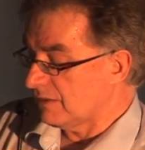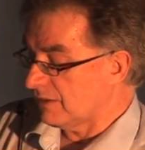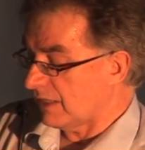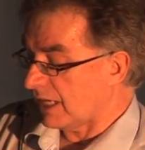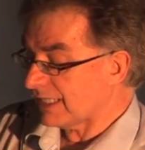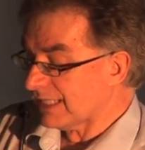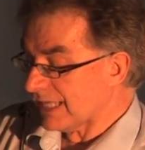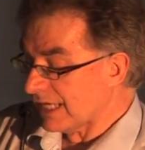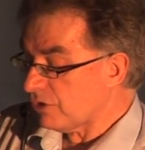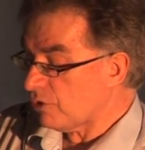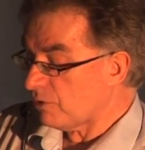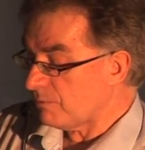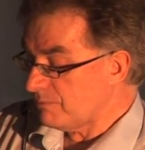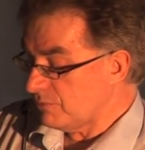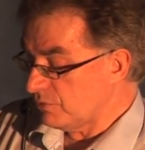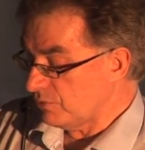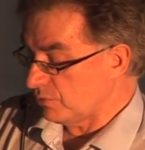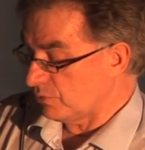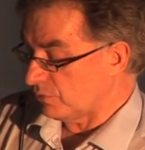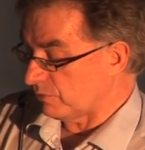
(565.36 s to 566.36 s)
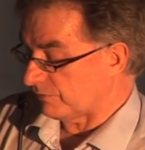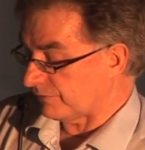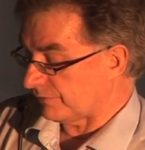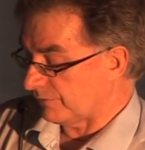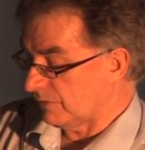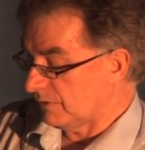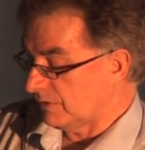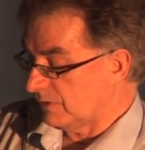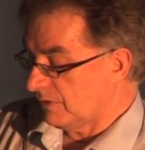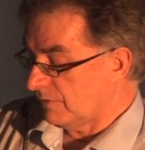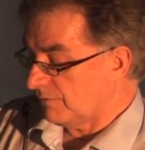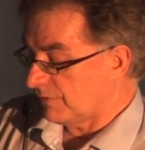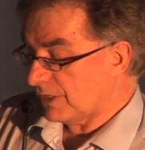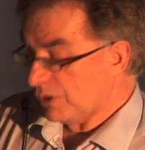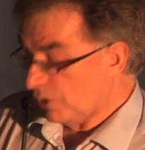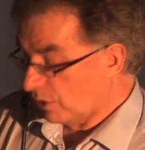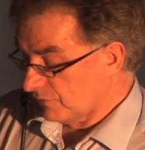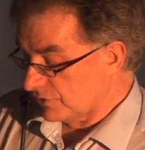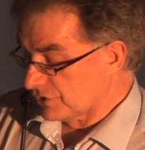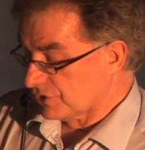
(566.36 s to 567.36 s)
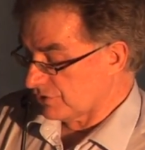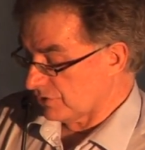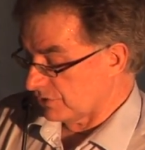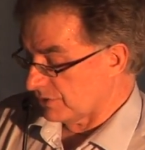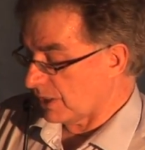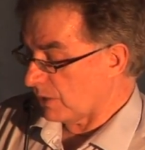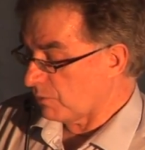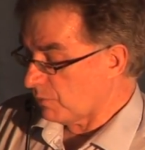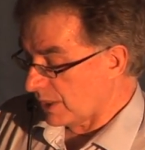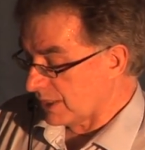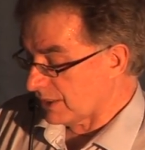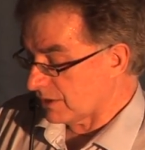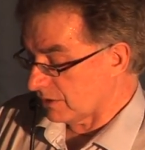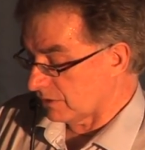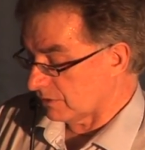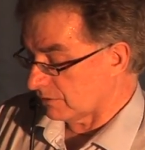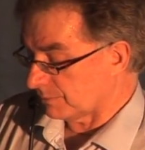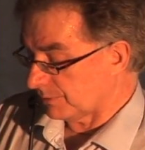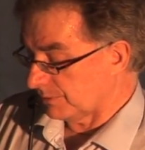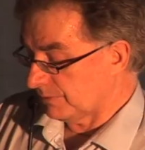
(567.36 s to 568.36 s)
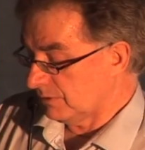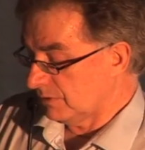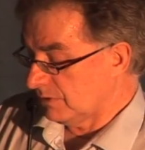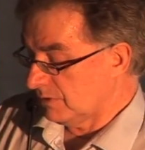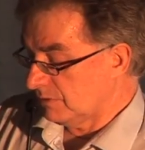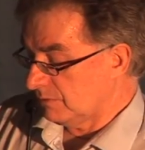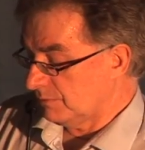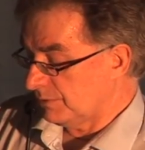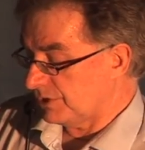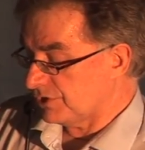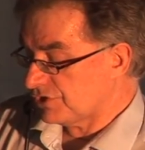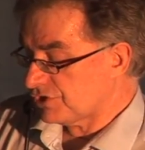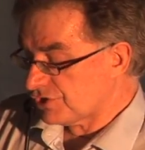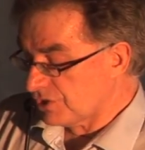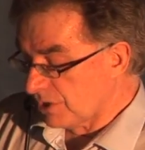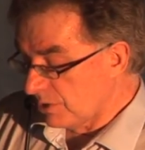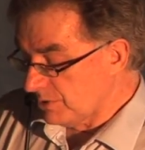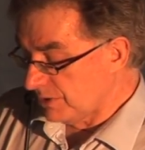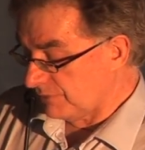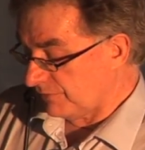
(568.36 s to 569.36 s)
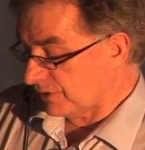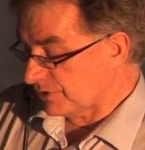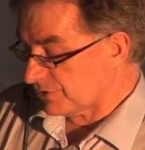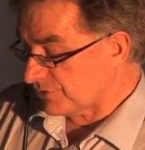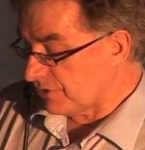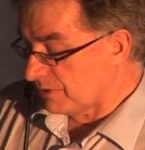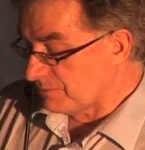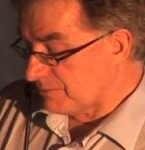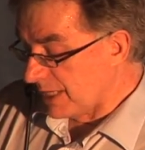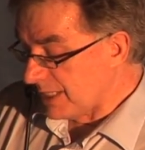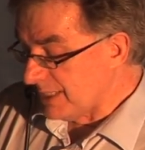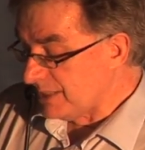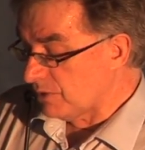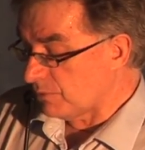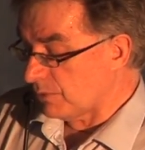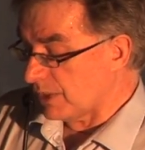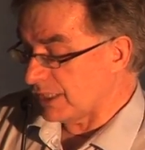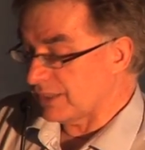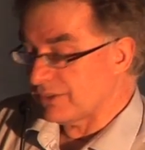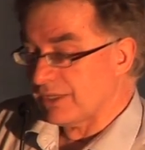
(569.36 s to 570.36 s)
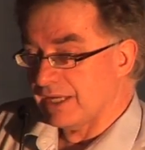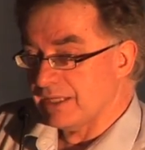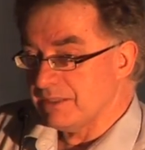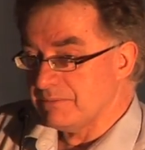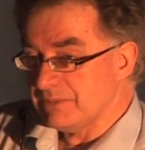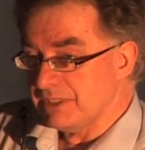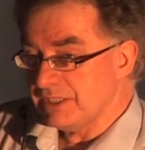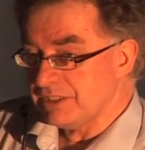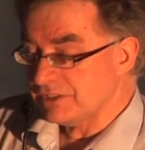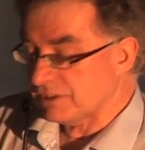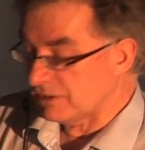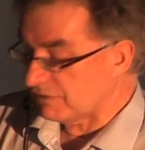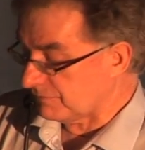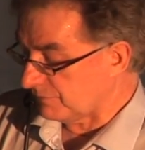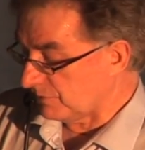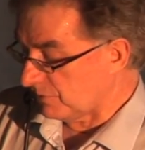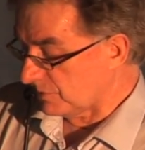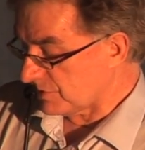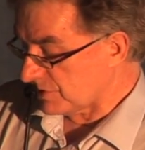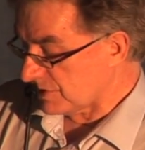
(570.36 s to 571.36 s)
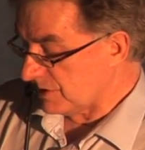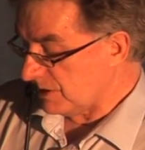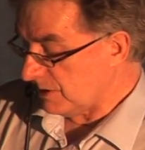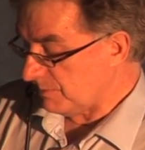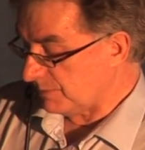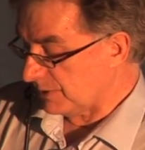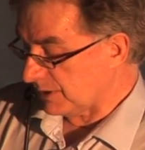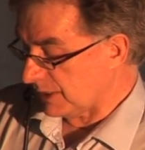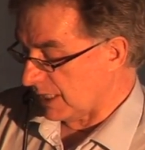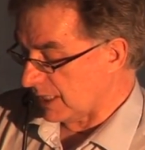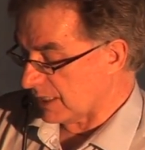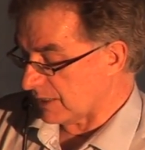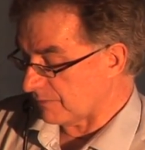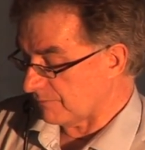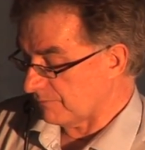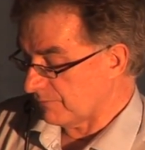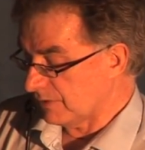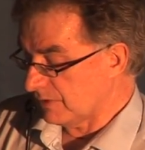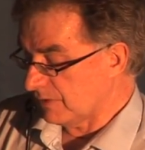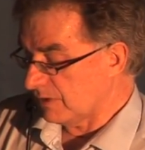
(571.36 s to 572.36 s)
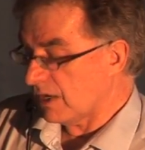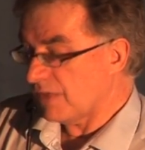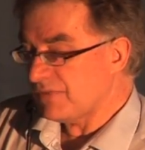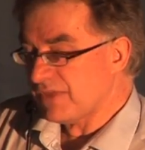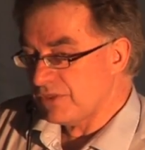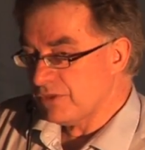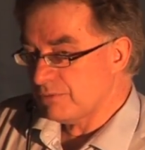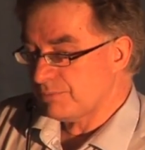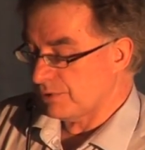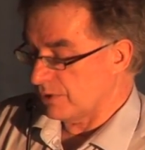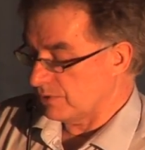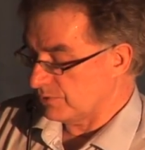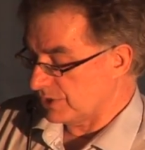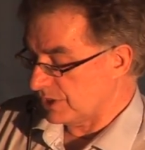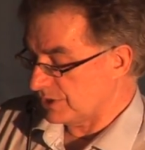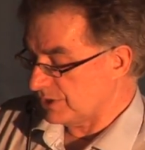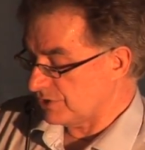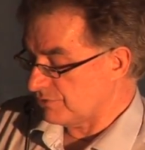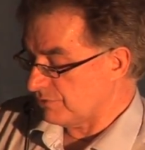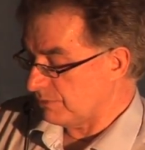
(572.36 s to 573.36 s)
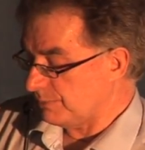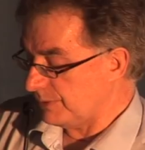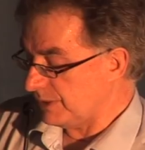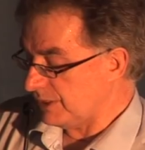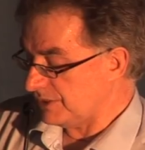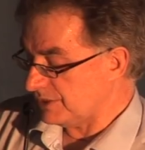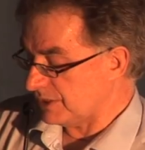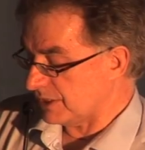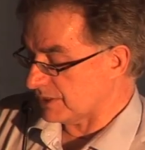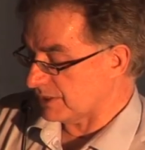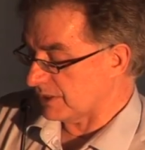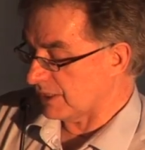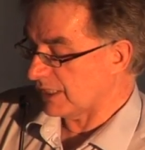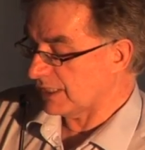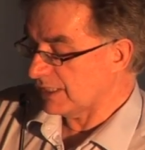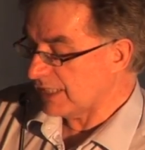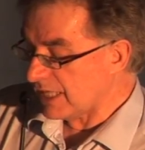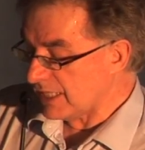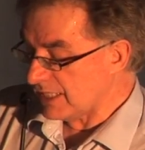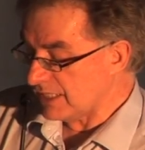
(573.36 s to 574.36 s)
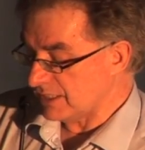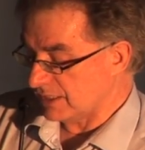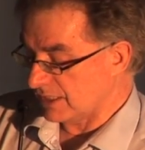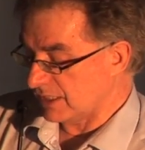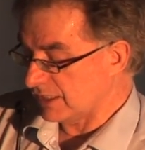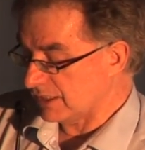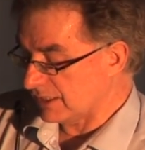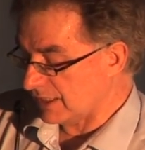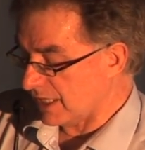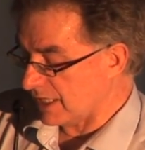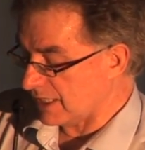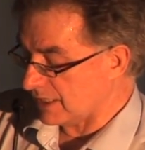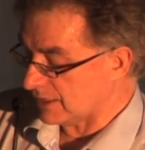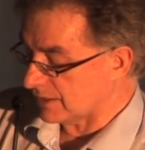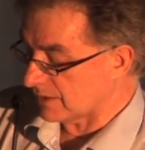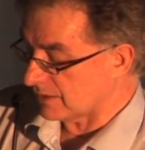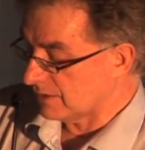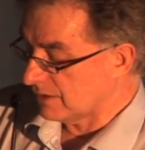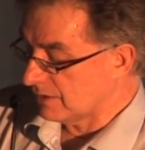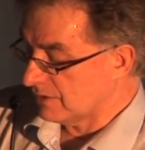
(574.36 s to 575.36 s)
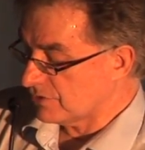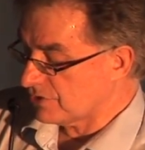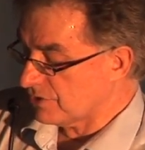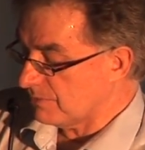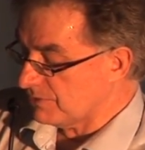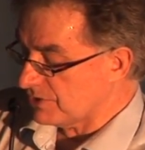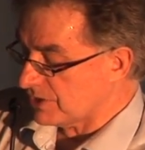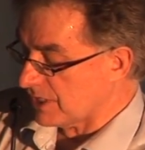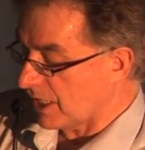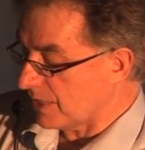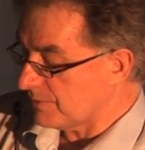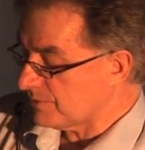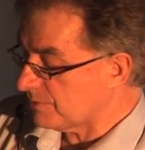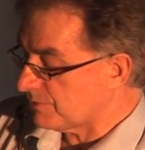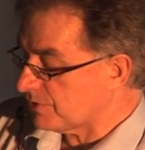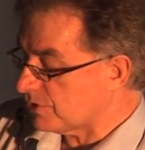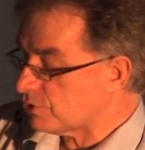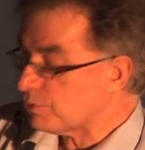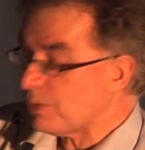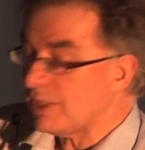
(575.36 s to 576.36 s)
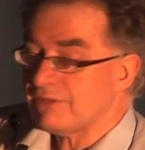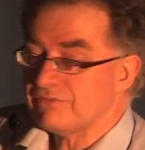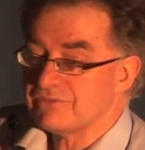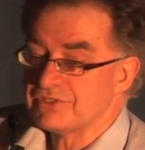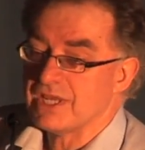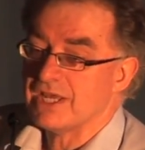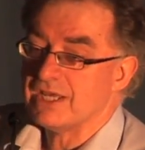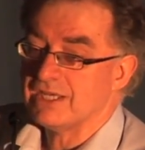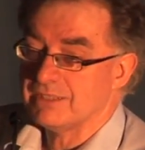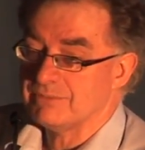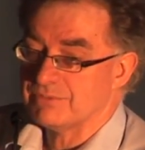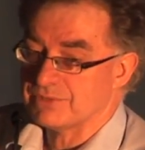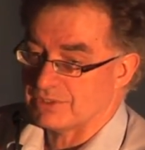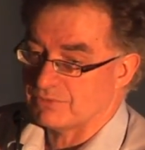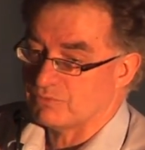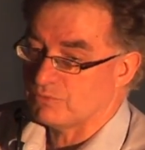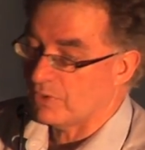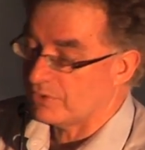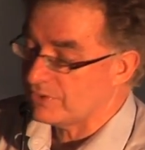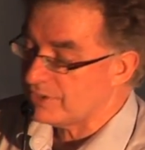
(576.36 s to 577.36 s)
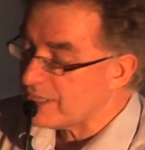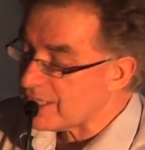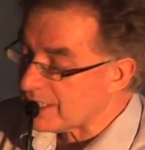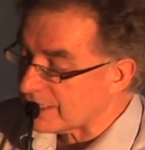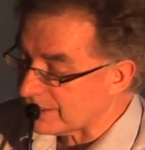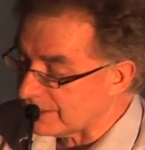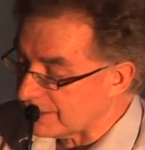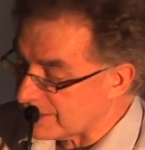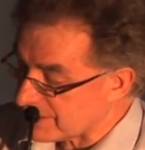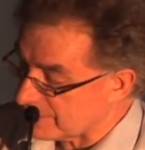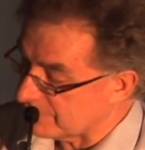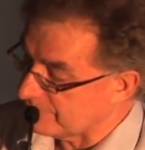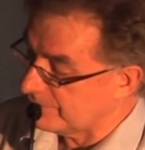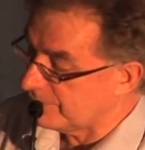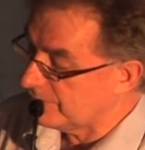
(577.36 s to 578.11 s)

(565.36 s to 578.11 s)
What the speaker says: I cannot move. Then all of a sudden, I wake up. But it's so difficult to remain awake that I immediately fall asleep again. And then the process is repeated again and again, sometimes up to 12 times in one night.